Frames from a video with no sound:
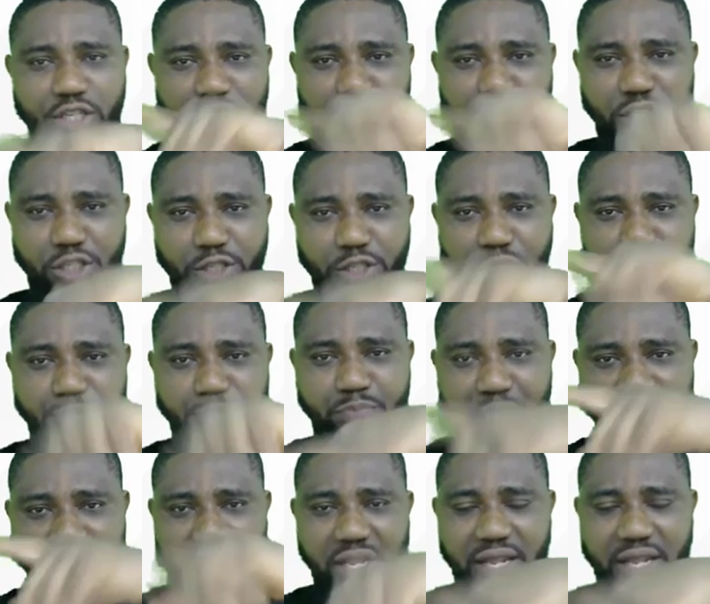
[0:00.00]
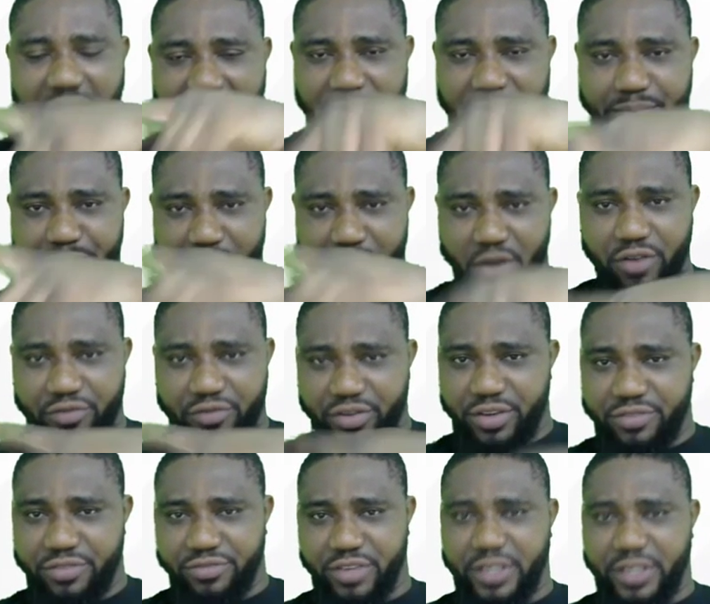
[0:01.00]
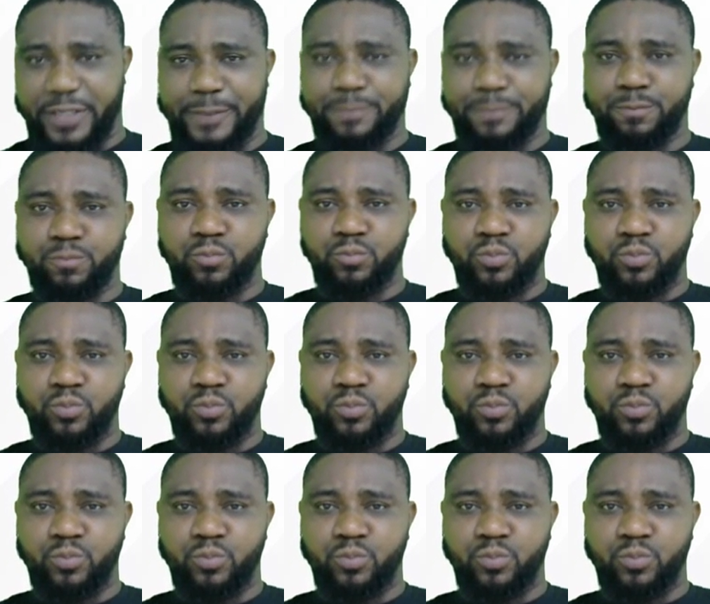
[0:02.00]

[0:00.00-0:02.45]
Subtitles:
spin that pelvic fin.